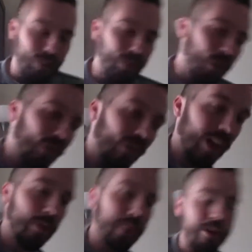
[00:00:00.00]
the goal.
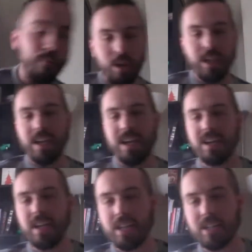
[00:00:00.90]
I'm working
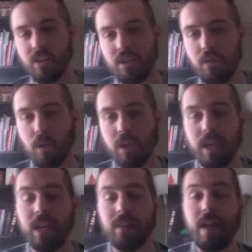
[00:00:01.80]
on it. I started
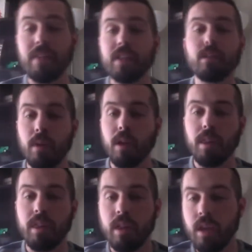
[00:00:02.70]
working on that this month.